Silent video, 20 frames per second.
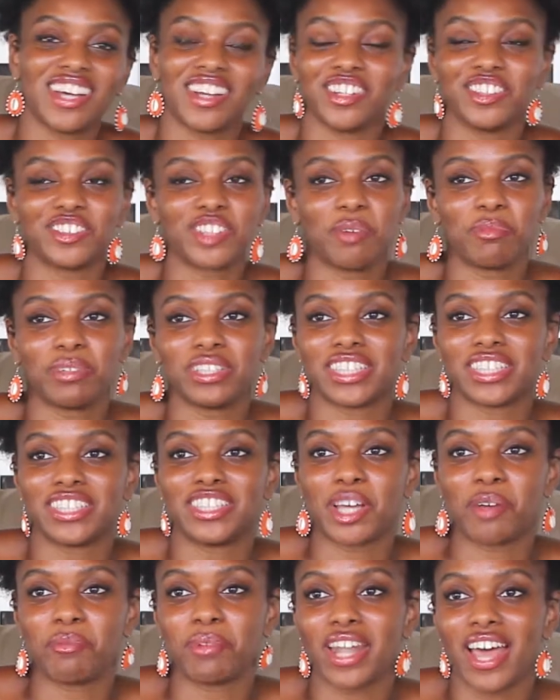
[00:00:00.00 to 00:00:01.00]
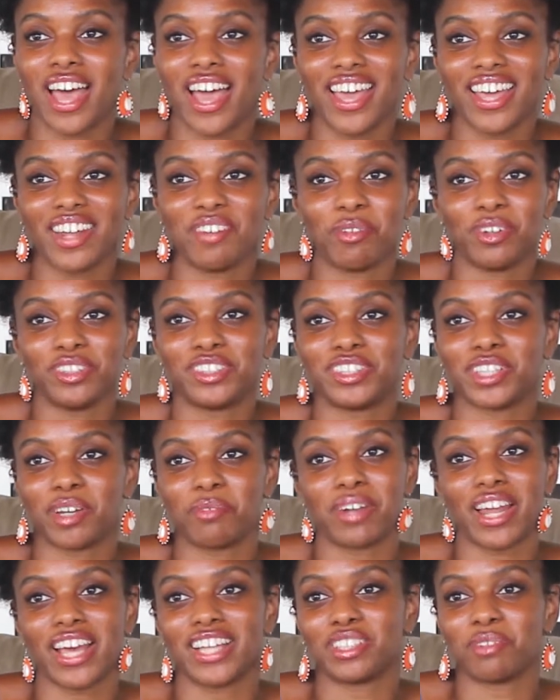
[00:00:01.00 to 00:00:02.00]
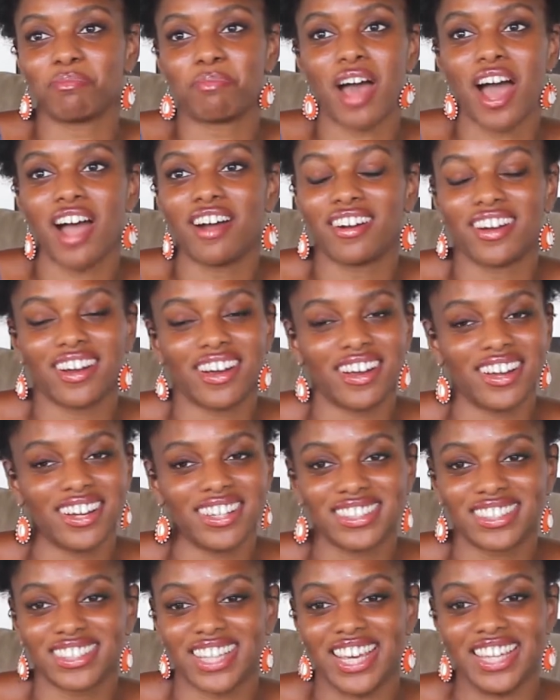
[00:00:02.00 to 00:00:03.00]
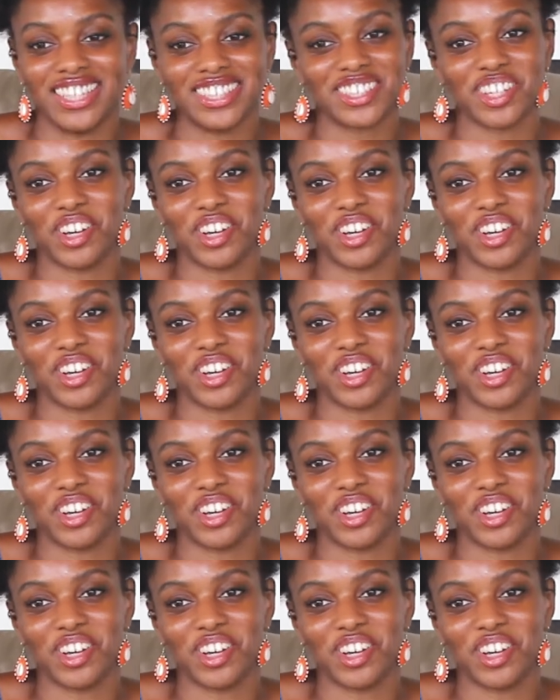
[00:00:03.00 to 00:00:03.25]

Donald Trump, he's a Gemini, and most Geminis in power are insane.